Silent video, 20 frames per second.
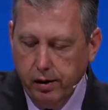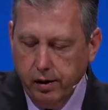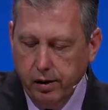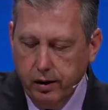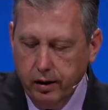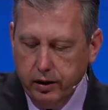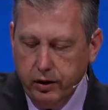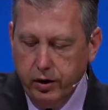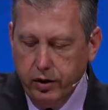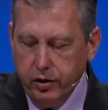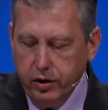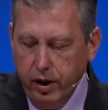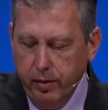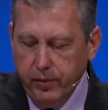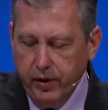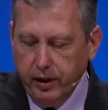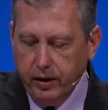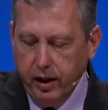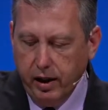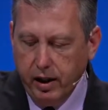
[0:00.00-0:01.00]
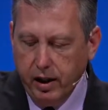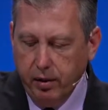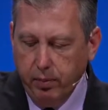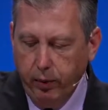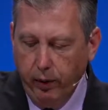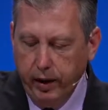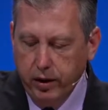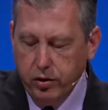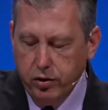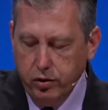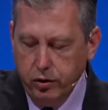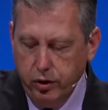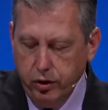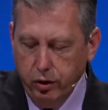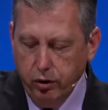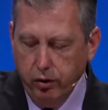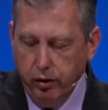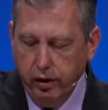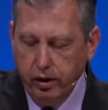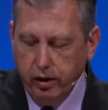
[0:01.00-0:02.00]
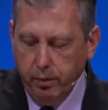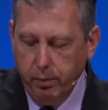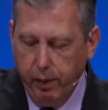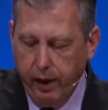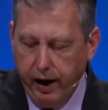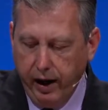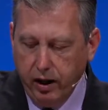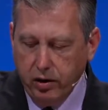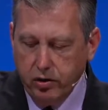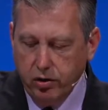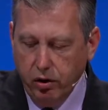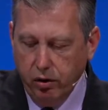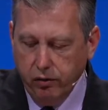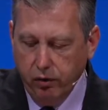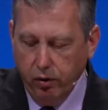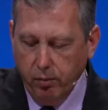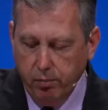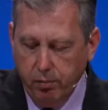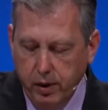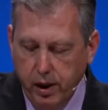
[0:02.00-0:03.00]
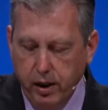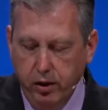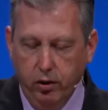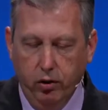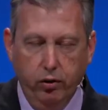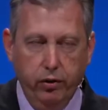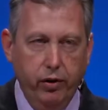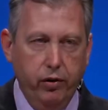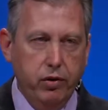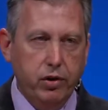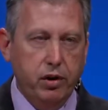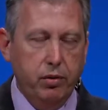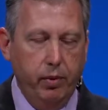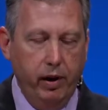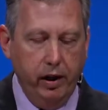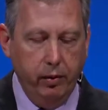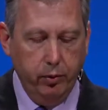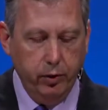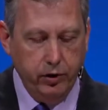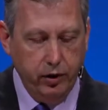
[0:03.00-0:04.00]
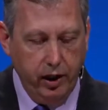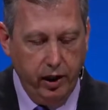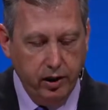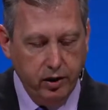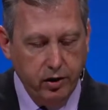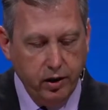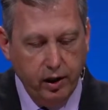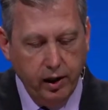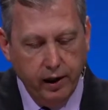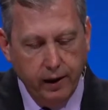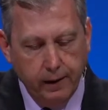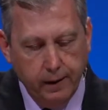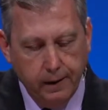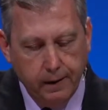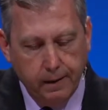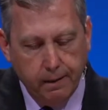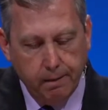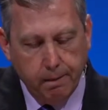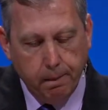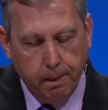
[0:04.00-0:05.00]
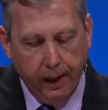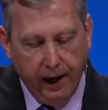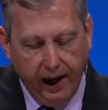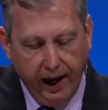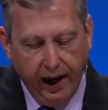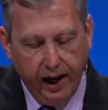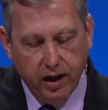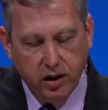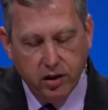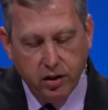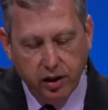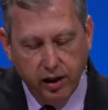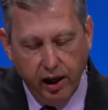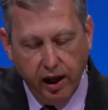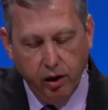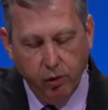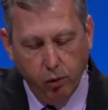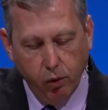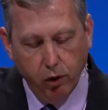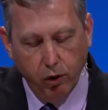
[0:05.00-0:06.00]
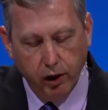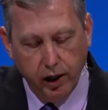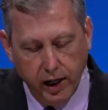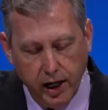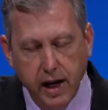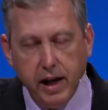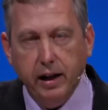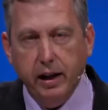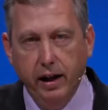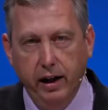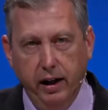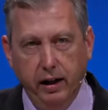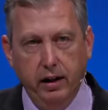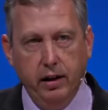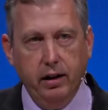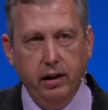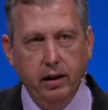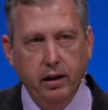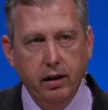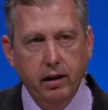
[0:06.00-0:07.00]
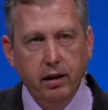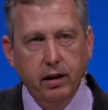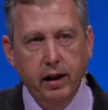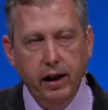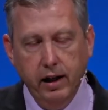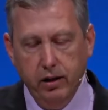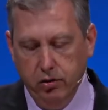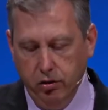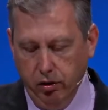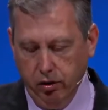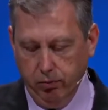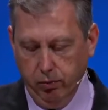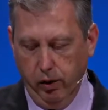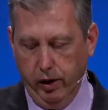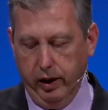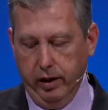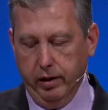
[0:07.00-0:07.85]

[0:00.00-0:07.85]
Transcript: This is something taking place during the Passover meal. Notice the Bible says, as they were eating, he took bread.